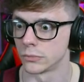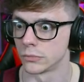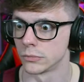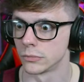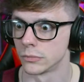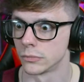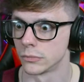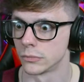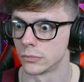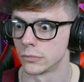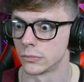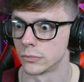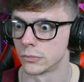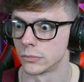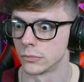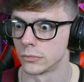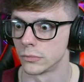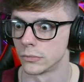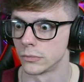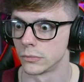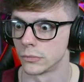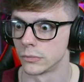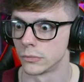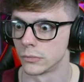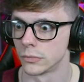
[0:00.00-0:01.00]

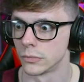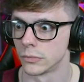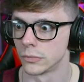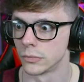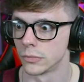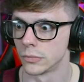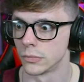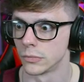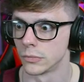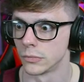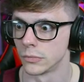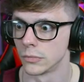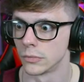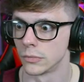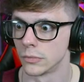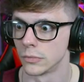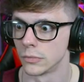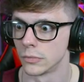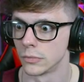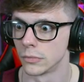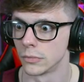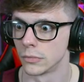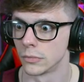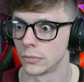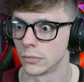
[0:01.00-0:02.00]

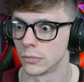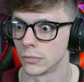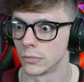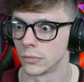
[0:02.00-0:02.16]
(no one is talking)